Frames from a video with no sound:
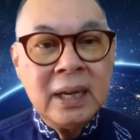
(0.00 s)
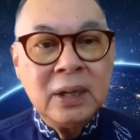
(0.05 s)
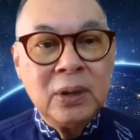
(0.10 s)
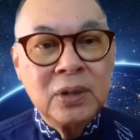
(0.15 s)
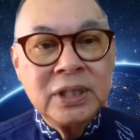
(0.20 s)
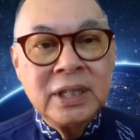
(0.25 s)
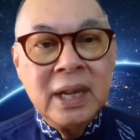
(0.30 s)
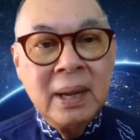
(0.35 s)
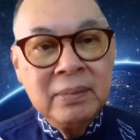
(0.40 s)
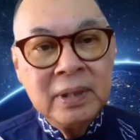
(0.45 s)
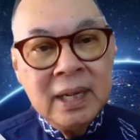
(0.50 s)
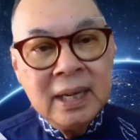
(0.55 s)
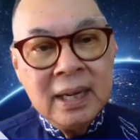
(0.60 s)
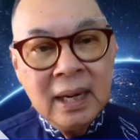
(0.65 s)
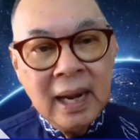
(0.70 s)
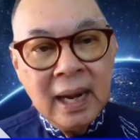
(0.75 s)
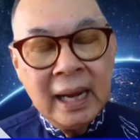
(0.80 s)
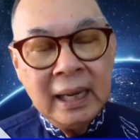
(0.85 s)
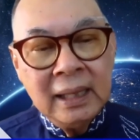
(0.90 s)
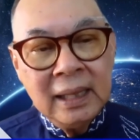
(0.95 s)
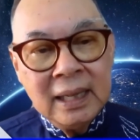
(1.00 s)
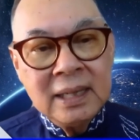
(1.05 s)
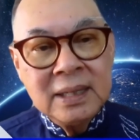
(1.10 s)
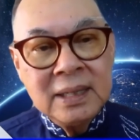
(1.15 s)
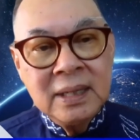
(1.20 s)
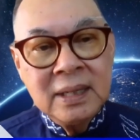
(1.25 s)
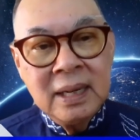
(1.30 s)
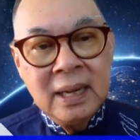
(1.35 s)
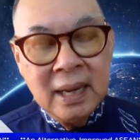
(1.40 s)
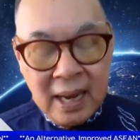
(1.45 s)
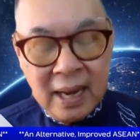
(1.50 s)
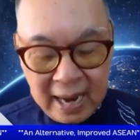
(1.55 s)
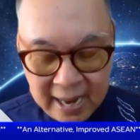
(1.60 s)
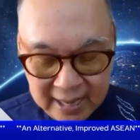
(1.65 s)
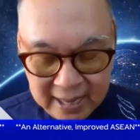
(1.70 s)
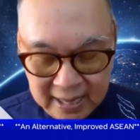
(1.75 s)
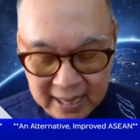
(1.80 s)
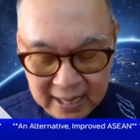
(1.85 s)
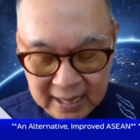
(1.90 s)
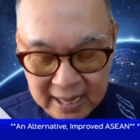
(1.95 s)
card or something like this.
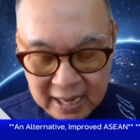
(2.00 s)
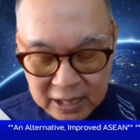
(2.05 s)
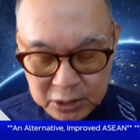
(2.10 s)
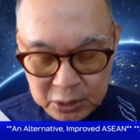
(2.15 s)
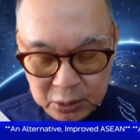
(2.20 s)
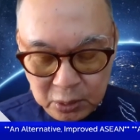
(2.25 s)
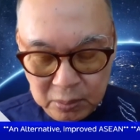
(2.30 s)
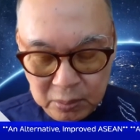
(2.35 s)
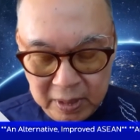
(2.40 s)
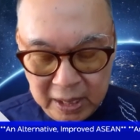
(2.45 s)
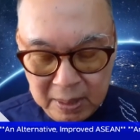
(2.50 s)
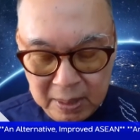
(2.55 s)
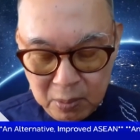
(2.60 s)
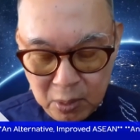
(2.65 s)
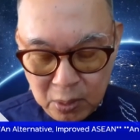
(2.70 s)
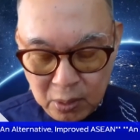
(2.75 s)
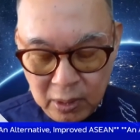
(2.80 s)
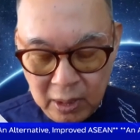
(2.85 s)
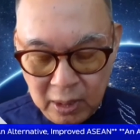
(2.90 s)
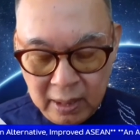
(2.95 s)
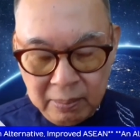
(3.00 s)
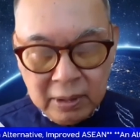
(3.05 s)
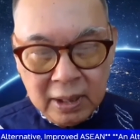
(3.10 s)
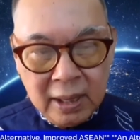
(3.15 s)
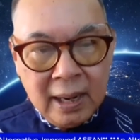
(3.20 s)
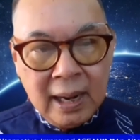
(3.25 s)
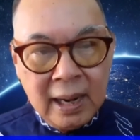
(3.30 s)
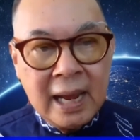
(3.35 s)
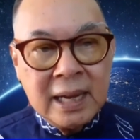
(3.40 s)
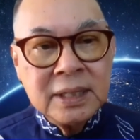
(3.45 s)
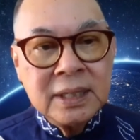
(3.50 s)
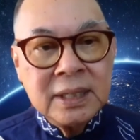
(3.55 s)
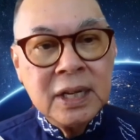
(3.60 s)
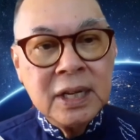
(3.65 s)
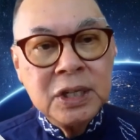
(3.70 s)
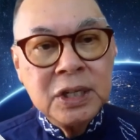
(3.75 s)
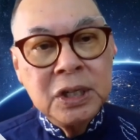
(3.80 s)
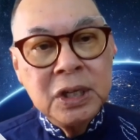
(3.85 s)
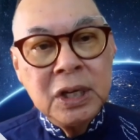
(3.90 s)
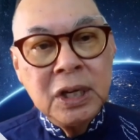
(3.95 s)
And then there should be more
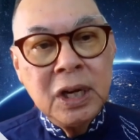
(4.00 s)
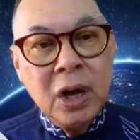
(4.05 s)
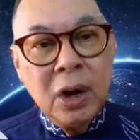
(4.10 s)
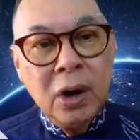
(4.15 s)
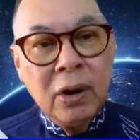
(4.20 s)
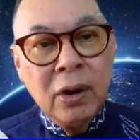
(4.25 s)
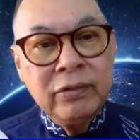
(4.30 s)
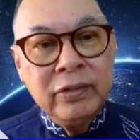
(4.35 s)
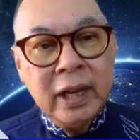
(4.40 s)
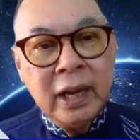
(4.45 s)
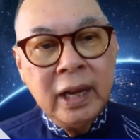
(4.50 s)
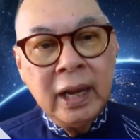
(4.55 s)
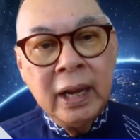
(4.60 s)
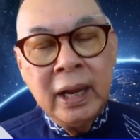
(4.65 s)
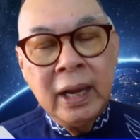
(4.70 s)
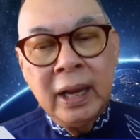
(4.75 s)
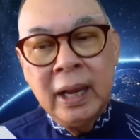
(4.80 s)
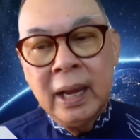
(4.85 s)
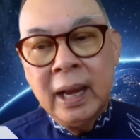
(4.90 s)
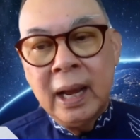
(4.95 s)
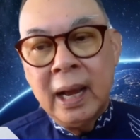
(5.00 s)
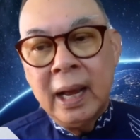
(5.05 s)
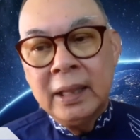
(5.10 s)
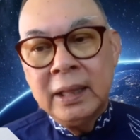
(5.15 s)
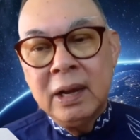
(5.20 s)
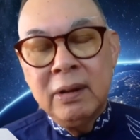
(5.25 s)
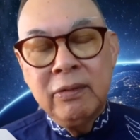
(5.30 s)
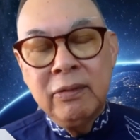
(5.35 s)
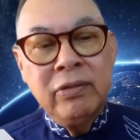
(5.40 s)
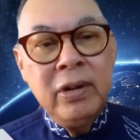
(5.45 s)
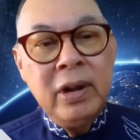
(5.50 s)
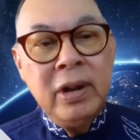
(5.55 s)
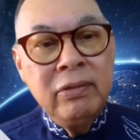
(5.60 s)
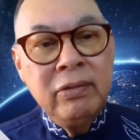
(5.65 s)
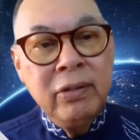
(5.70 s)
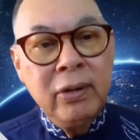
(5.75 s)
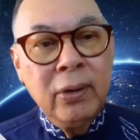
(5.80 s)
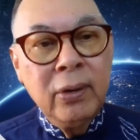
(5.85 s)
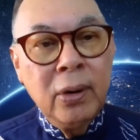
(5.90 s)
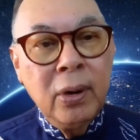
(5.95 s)
liberalization of the, I think,
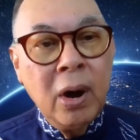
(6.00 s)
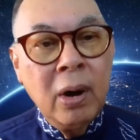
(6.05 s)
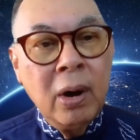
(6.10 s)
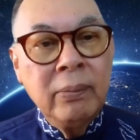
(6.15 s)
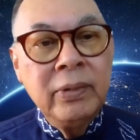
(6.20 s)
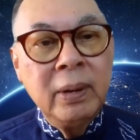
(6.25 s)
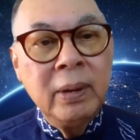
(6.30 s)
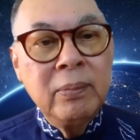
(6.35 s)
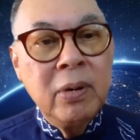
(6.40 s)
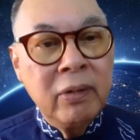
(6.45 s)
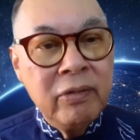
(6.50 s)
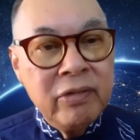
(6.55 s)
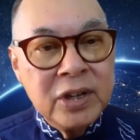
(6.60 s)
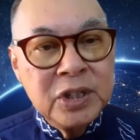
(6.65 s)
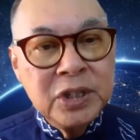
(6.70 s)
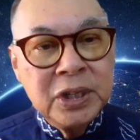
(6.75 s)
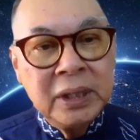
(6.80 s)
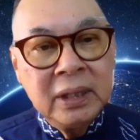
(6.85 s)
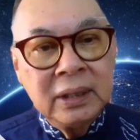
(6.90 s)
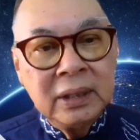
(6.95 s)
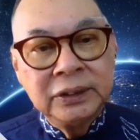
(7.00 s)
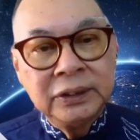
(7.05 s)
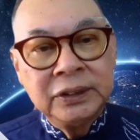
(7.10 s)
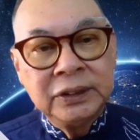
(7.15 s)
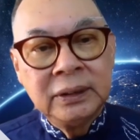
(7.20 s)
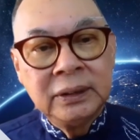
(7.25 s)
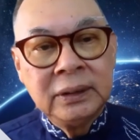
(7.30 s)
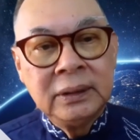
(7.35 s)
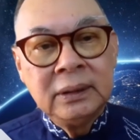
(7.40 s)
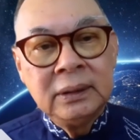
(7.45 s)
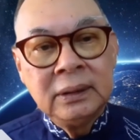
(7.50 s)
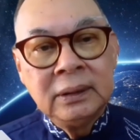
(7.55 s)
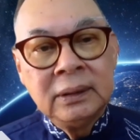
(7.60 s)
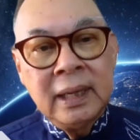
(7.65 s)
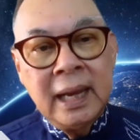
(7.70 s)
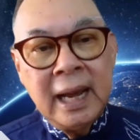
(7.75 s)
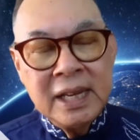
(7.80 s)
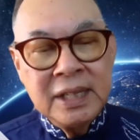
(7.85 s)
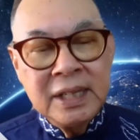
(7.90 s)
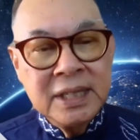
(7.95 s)
free flow of the professionals
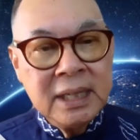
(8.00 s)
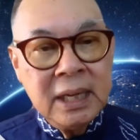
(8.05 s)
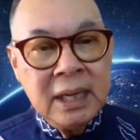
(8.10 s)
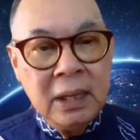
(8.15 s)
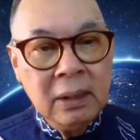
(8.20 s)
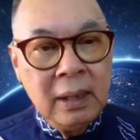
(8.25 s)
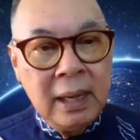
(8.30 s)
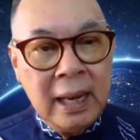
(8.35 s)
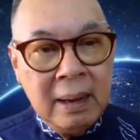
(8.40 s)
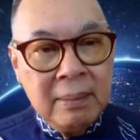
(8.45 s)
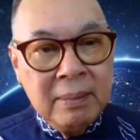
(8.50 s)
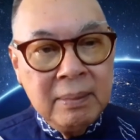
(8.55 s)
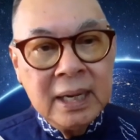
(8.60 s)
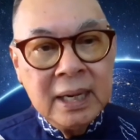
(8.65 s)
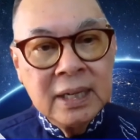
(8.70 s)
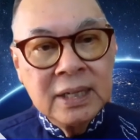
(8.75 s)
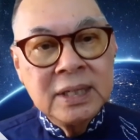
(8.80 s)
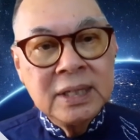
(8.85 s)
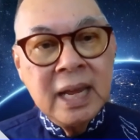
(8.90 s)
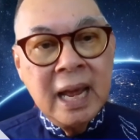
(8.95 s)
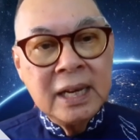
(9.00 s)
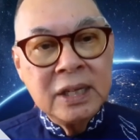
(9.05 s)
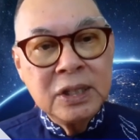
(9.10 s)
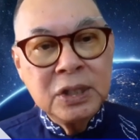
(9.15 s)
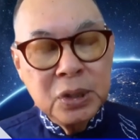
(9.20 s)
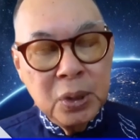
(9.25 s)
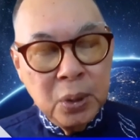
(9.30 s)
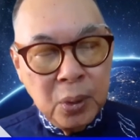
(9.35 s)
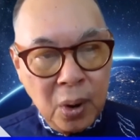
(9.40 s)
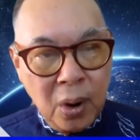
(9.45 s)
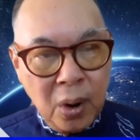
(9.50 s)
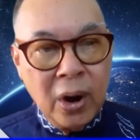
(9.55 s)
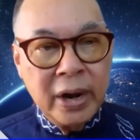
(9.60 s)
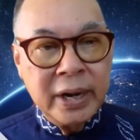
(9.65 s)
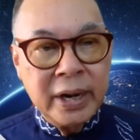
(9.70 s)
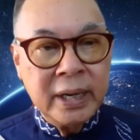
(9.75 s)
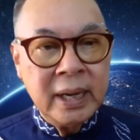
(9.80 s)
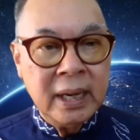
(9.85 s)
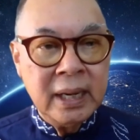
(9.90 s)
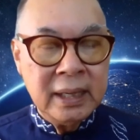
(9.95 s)
and skilled laborers and so
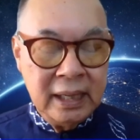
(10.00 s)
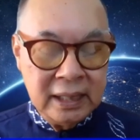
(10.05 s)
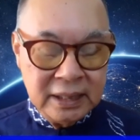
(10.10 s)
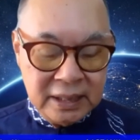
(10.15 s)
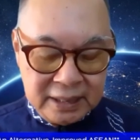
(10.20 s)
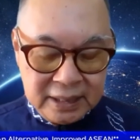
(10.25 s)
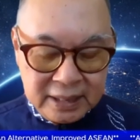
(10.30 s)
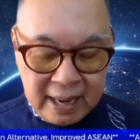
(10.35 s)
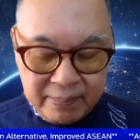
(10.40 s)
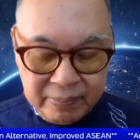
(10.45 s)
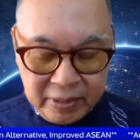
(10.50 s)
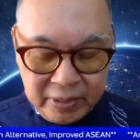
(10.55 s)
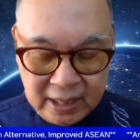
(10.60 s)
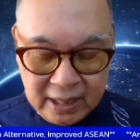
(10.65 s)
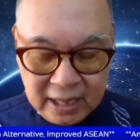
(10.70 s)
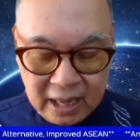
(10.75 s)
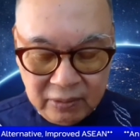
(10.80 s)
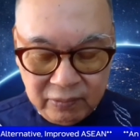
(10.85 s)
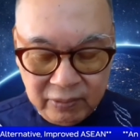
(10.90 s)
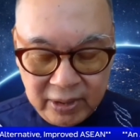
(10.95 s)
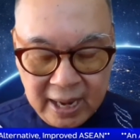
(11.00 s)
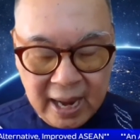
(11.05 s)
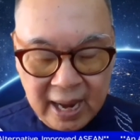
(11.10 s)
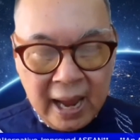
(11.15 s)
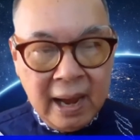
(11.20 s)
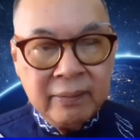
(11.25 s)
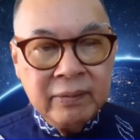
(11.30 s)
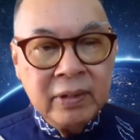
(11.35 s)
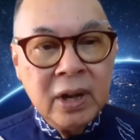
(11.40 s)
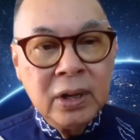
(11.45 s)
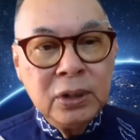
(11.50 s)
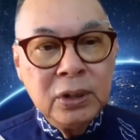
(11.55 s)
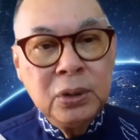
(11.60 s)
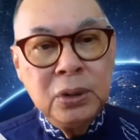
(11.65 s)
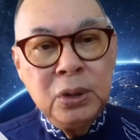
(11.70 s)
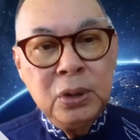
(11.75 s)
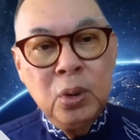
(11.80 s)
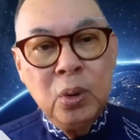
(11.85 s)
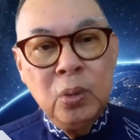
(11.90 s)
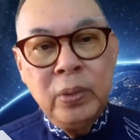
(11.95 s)
on. This is something that we have
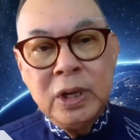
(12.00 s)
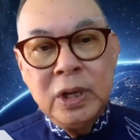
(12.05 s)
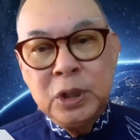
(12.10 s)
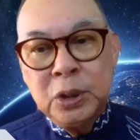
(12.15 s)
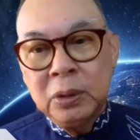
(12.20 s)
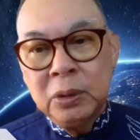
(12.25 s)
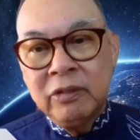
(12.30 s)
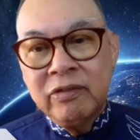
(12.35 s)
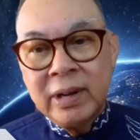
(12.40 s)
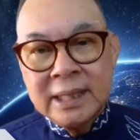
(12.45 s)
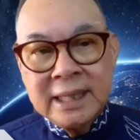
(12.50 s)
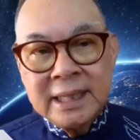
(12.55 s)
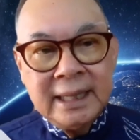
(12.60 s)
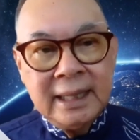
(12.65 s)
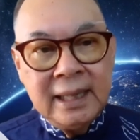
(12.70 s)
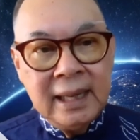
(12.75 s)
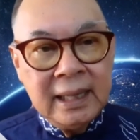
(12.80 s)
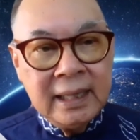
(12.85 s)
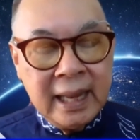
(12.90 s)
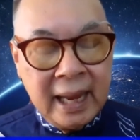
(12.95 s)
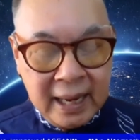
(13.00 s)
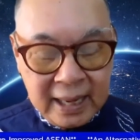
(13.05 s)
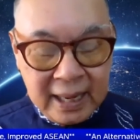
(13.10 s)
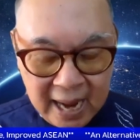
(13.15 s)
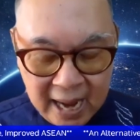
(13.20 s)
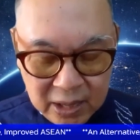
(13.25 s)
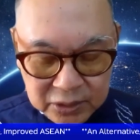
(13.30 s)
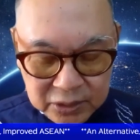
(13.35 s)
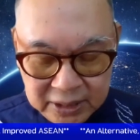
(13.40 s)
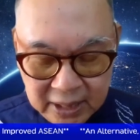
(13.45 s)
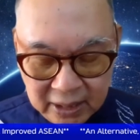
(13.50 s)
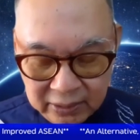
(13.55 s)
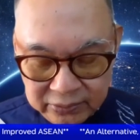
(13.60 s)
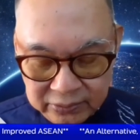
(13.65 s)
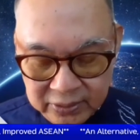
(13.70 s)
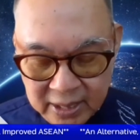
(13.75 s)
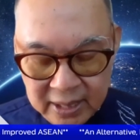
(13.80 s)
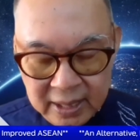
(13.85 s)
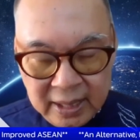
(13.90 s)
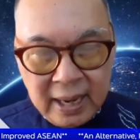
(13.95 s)
to do. We should facilitate
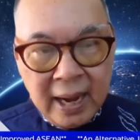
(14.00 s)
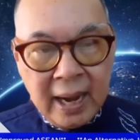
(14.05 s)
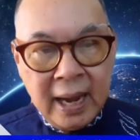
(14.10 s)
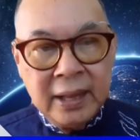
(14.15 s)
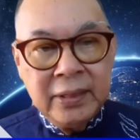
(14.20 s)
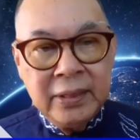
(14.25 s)
ourselves,